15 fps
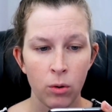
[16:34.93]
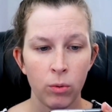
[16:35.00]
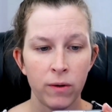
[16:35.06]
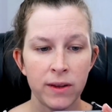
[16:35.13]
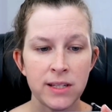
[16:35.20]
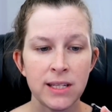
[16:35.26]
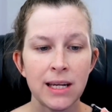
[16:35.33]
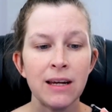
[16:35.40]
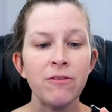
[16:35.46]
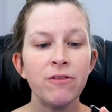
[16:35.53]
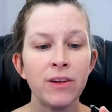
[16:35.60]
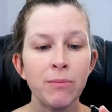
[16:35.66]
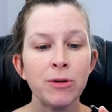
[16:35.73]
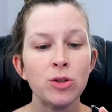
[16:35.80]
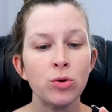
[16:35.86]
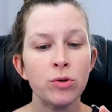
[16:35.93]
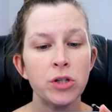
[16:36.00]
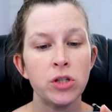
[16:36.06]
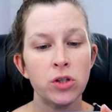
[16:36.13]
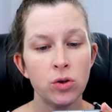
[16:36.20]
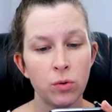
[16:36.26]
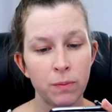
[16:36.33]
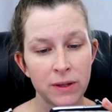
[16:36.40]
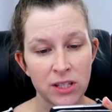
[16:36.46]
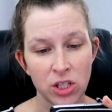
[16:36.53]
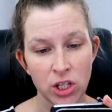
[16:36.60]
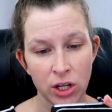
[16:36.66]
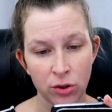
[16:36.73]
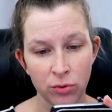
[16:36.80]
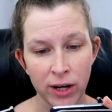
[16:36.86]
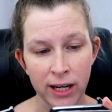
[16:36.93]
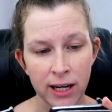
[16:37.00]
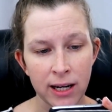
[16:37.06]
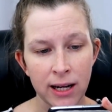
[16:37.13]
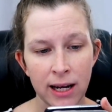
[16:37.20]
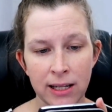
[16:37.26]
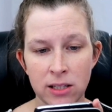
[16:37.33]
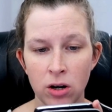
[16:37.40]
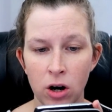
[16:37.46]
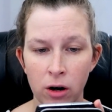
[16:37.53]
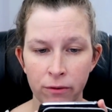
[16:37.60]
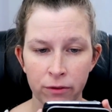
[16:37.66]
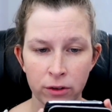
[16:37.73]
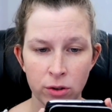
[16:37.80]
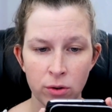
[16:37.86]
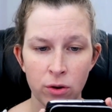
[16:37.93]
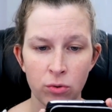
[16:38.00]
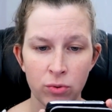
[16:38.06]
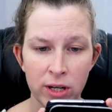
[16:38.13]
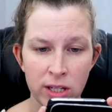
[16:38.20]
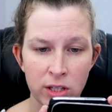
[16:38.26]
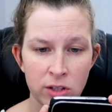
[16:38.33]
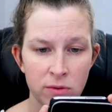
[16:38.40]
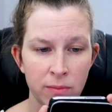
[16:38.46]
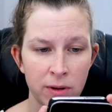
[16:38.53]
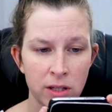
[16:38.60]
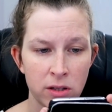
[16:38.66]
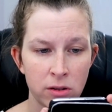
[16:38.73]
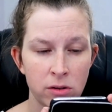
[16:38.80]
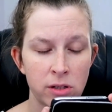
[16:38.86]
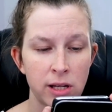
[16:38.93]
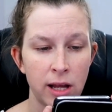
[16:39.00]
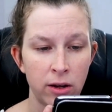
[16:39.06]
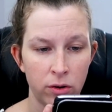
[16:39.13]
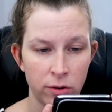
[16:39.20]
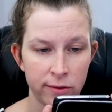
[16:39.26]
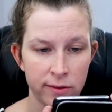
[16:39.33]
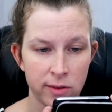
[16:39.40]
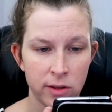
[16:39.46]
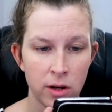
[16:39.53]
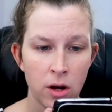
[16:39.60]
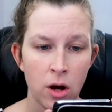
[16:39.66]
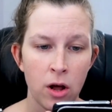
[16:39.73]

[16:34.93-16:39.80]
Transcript: When this inflammatory soup is generated, it's harmful to the region's muscles and nerves.